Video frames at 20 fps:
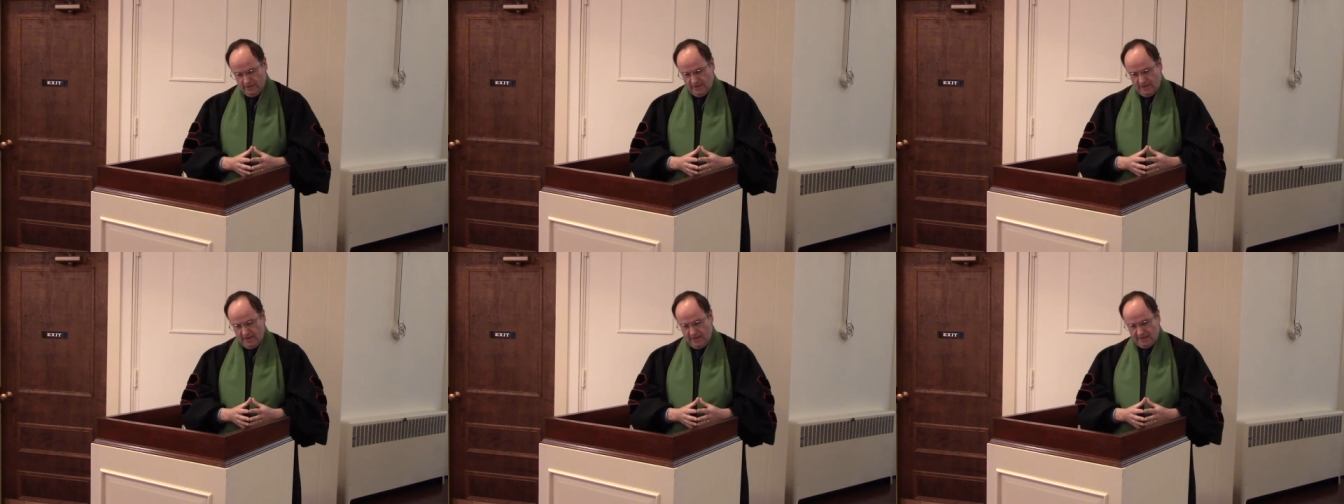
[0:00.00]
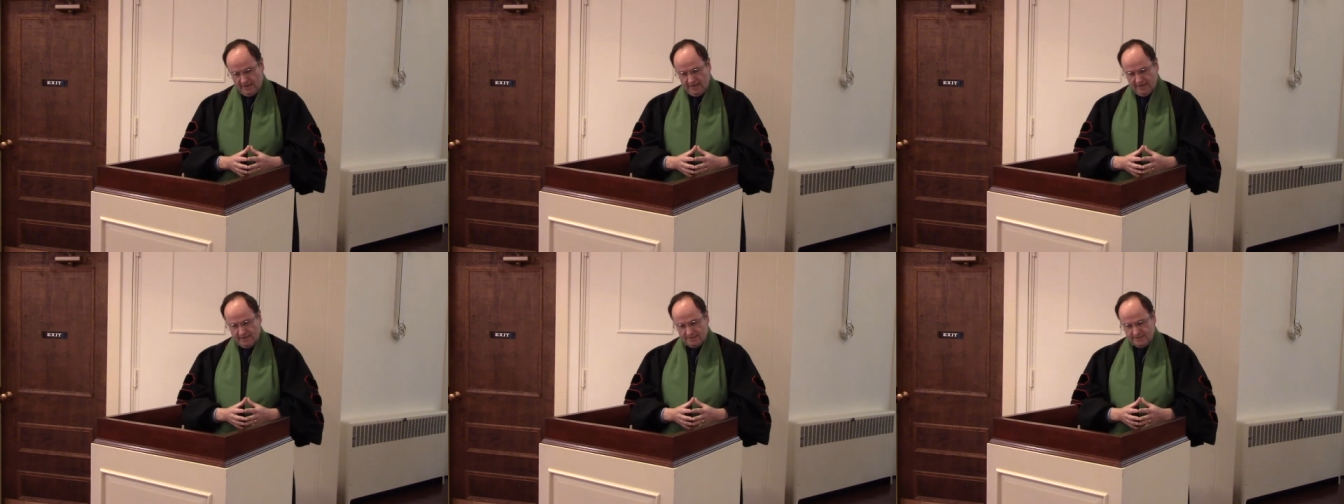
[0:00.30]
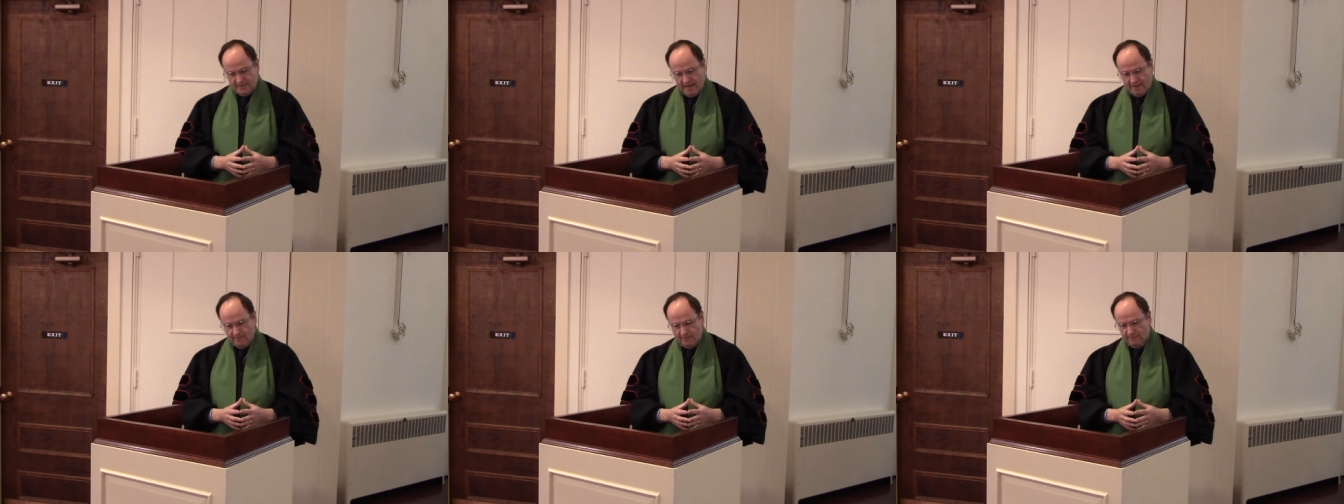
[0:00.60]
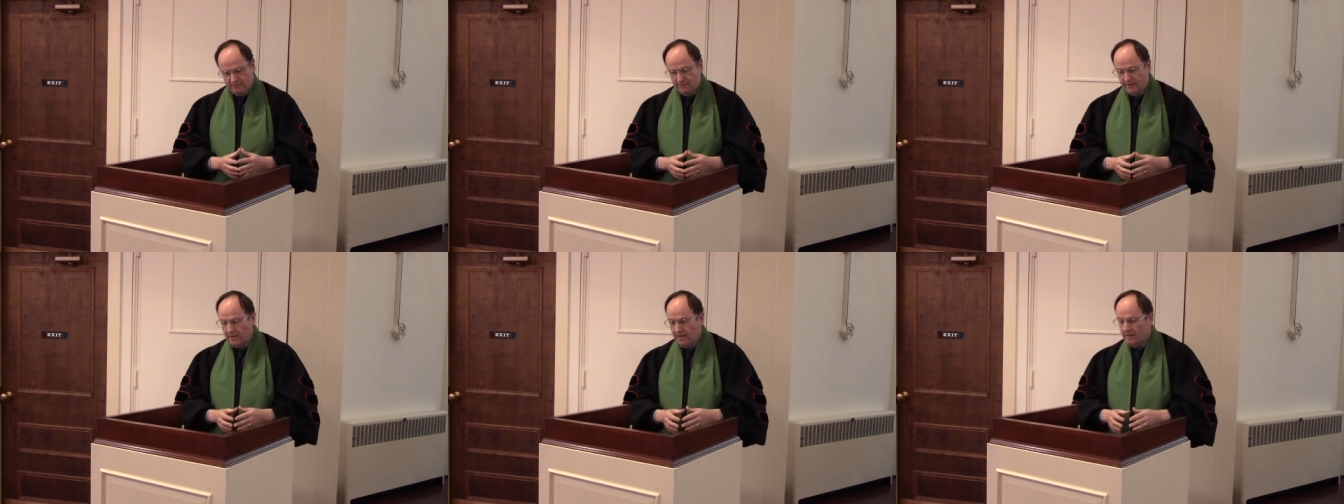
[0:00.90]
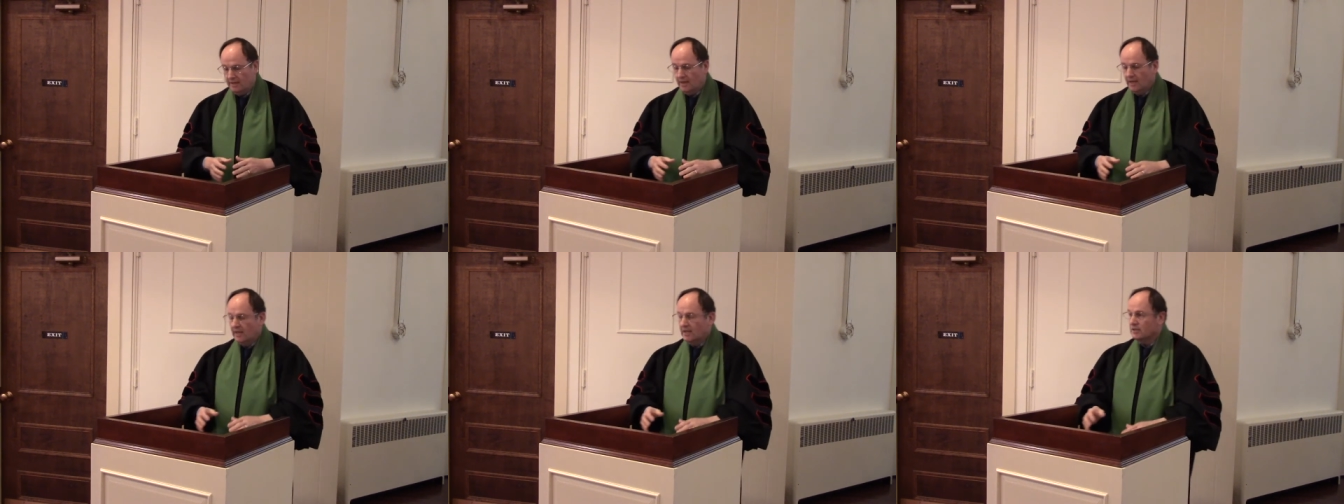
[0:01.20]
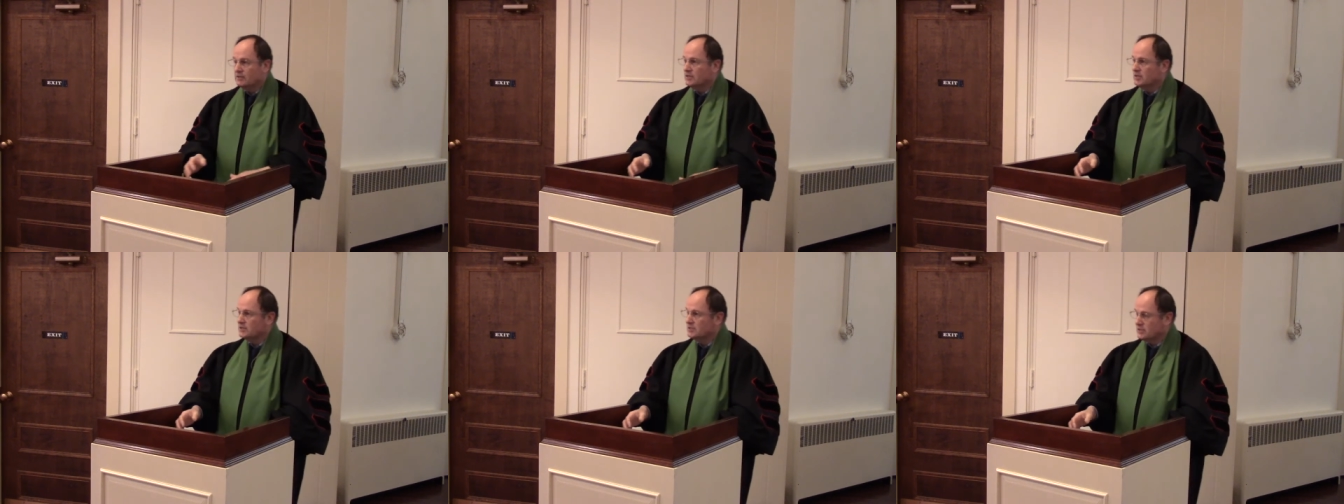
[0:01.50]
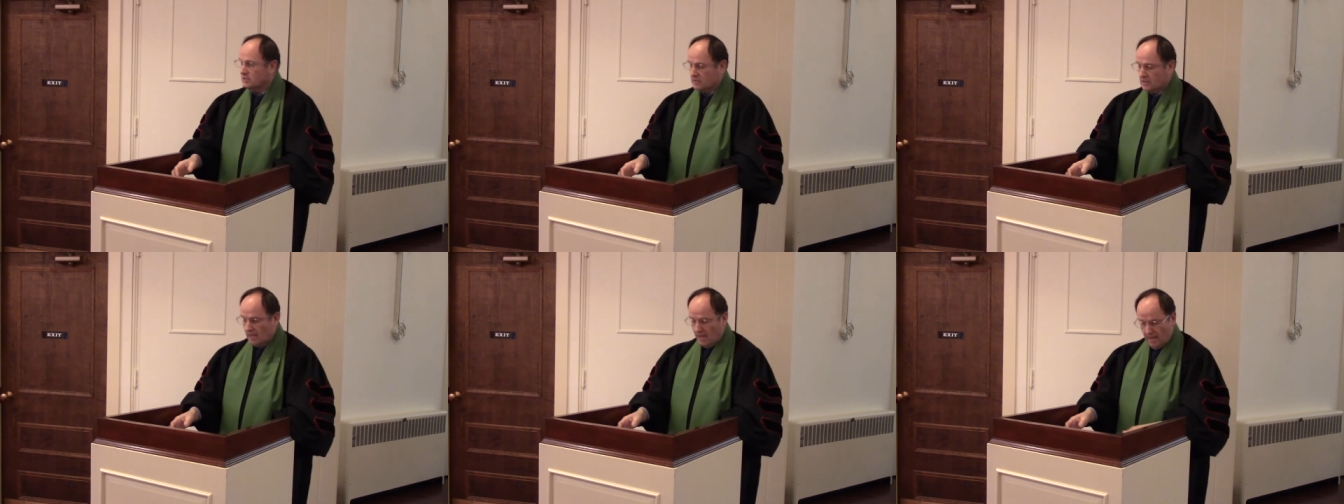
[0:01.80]
And in a time of need,
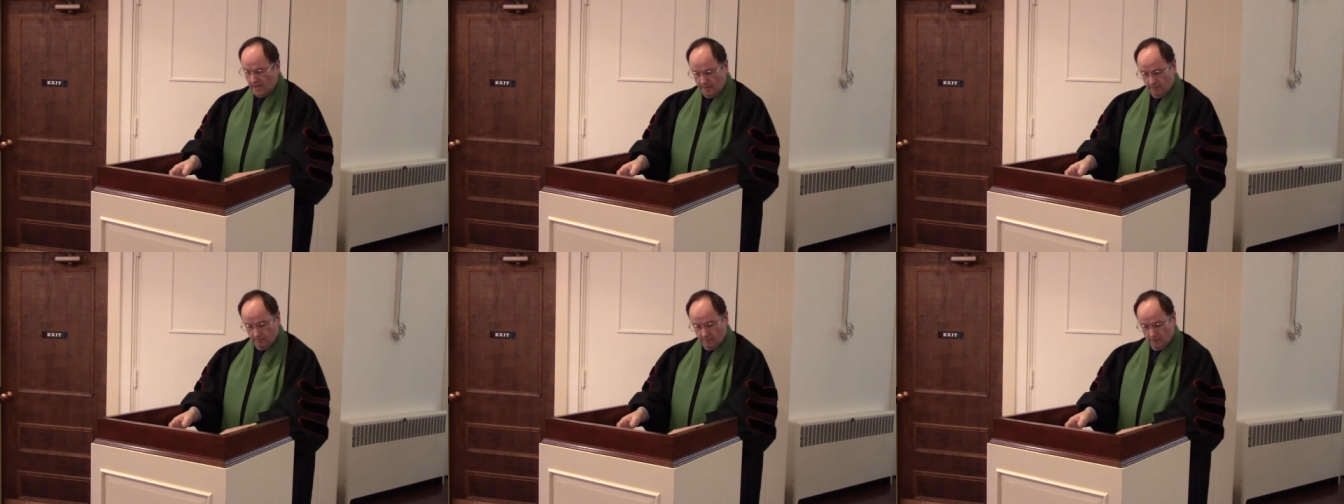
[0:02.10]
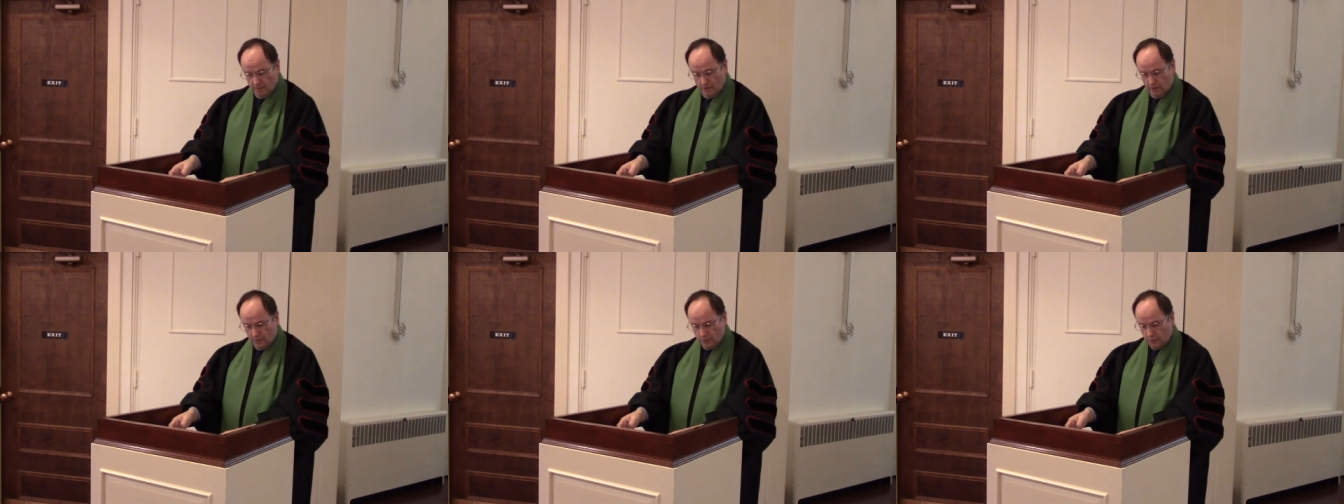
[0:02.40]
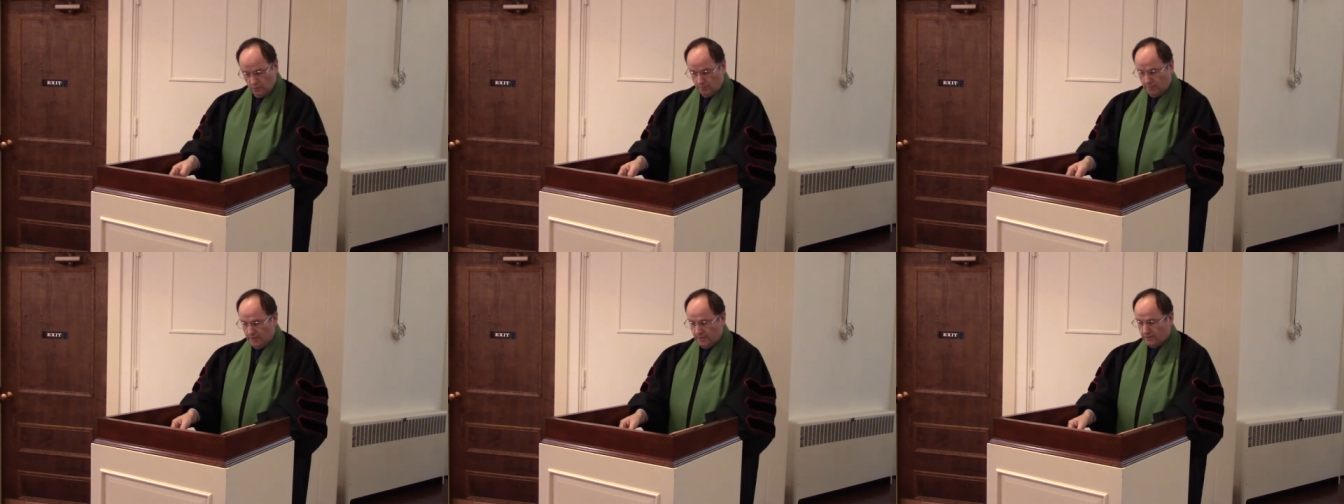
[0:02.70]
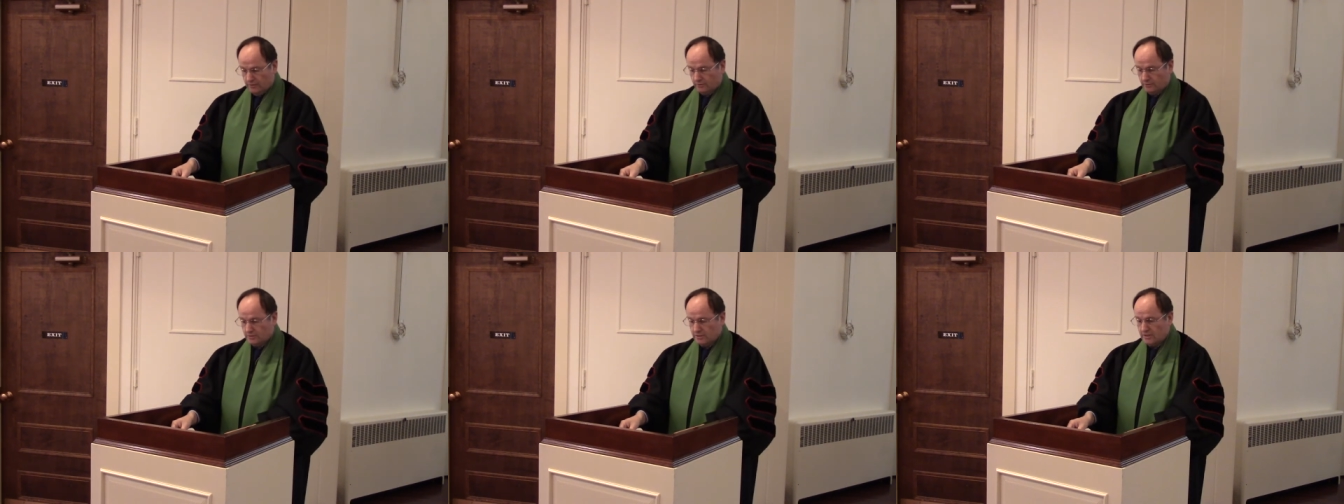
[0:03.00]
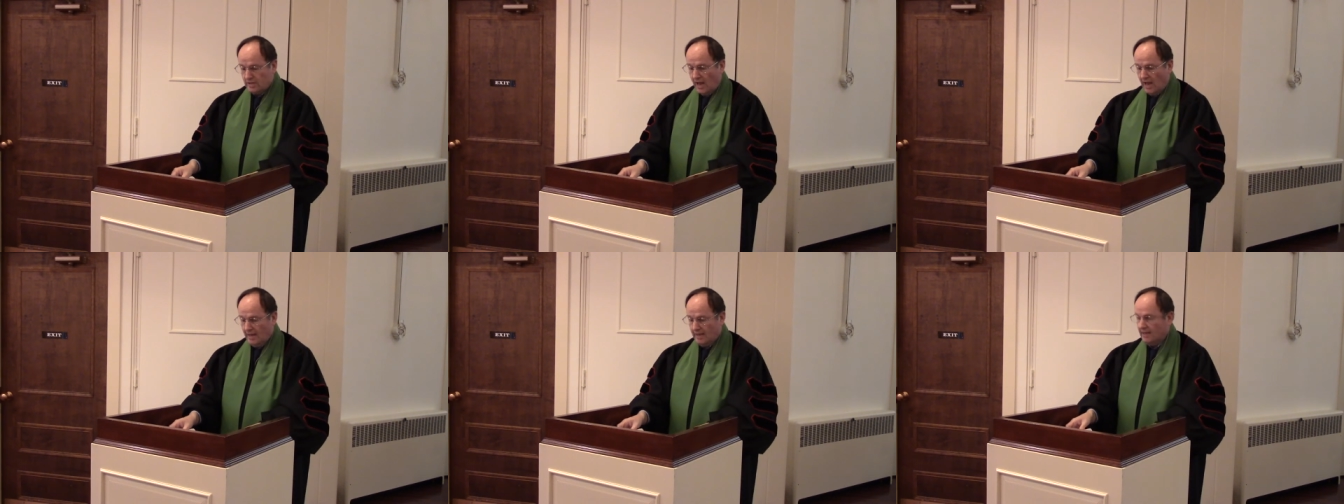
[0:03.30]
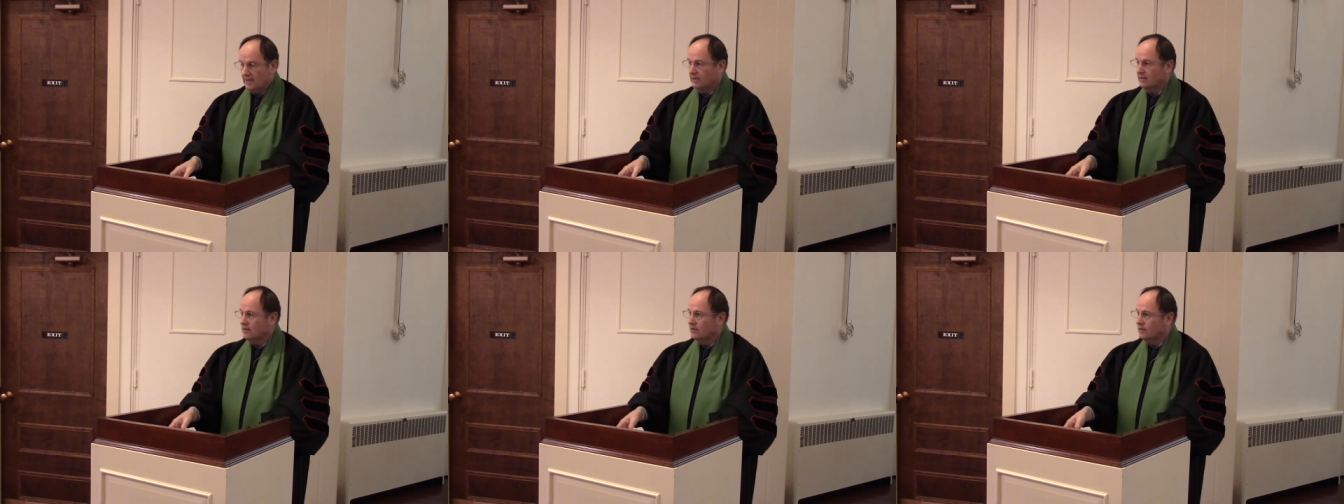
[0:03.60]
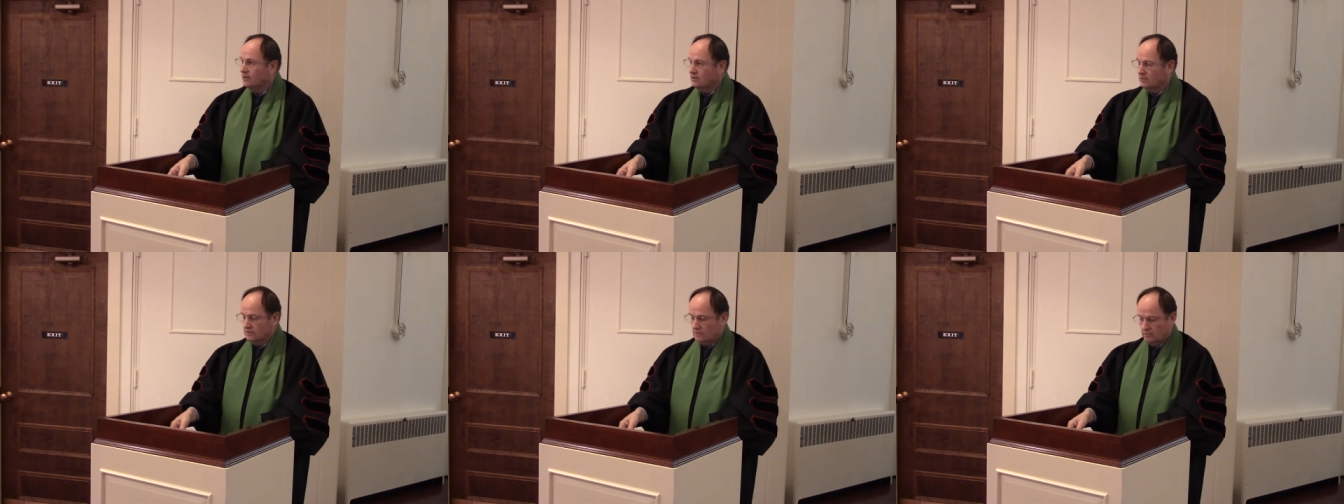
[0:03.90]
Jesus came to Peter's side
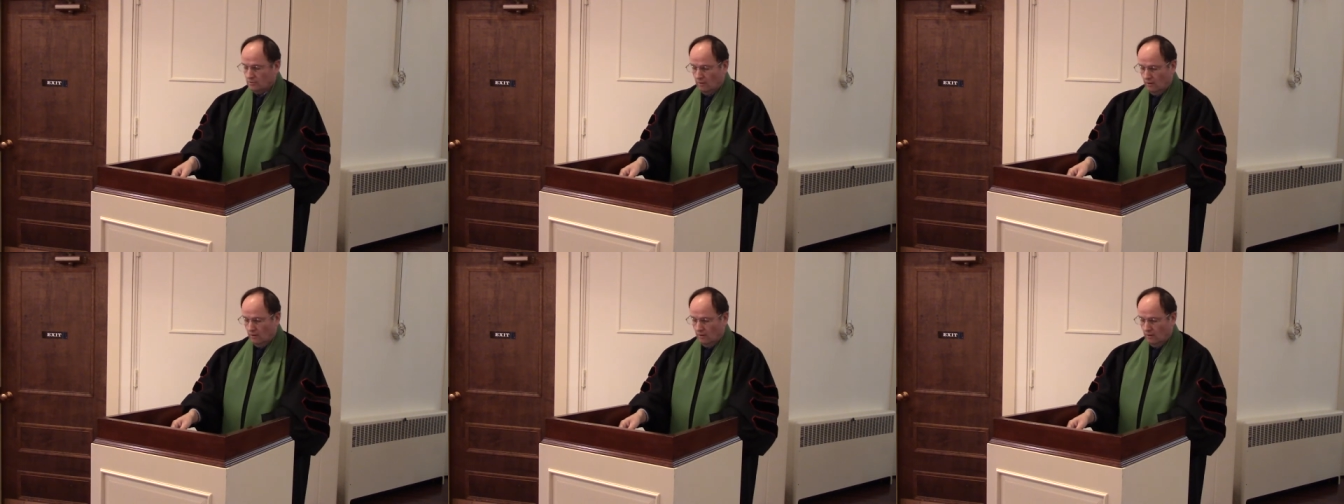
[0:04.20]
to